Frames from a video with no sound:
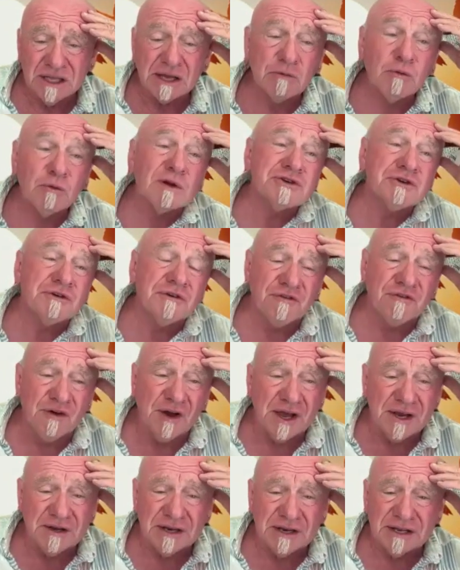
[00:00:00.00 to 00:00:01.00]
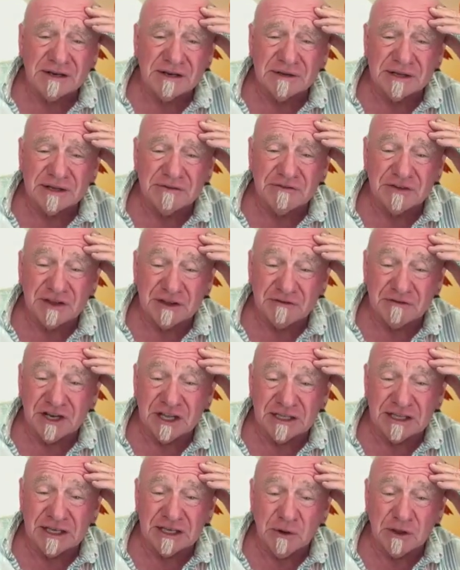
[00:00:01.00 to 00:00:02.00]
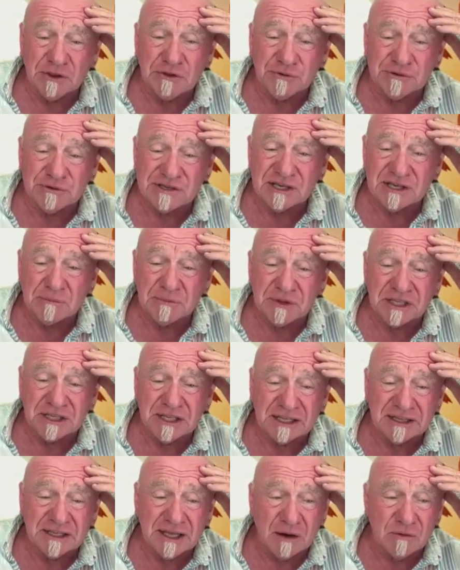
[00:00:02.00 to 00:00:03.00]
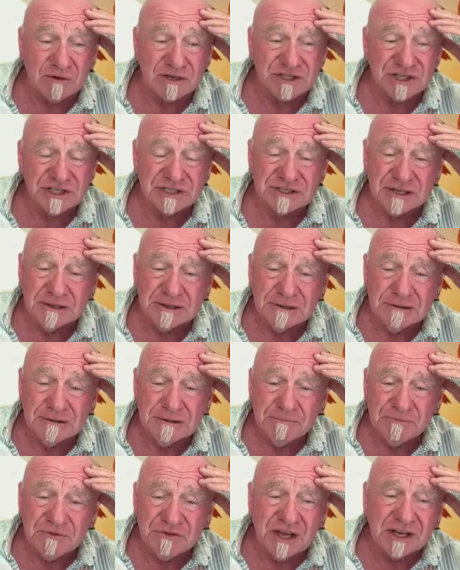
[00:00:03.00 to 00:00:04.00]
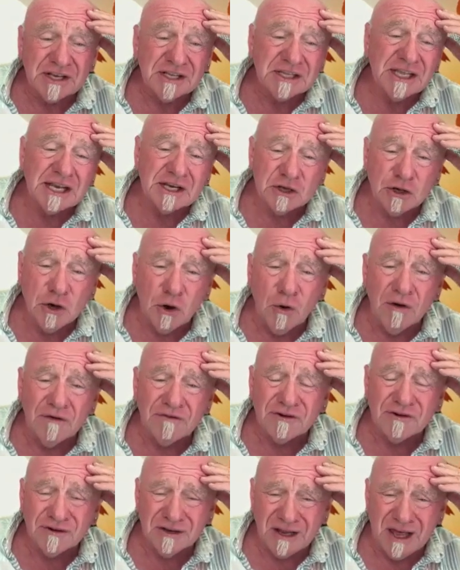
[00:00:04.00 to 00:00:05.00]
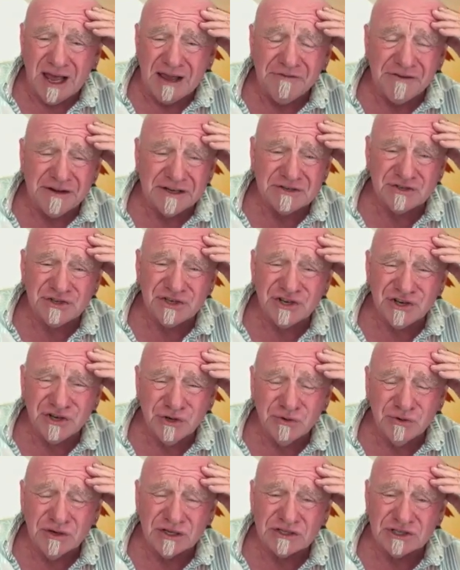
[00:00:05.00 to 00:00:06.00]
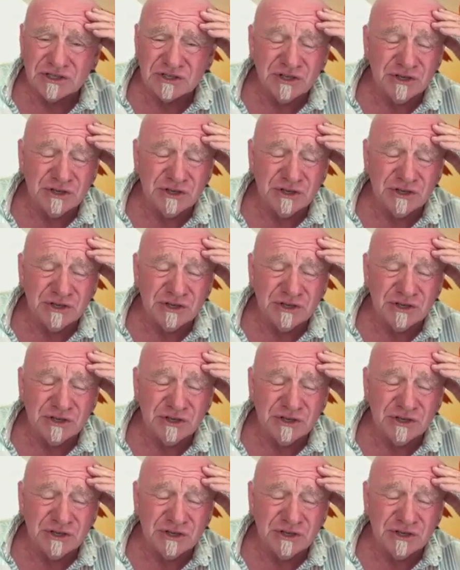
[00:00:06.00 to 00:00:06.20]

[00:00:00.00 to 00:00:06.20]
Like what your friend evidently going through something like that, where she had to let go of her life as she knew it.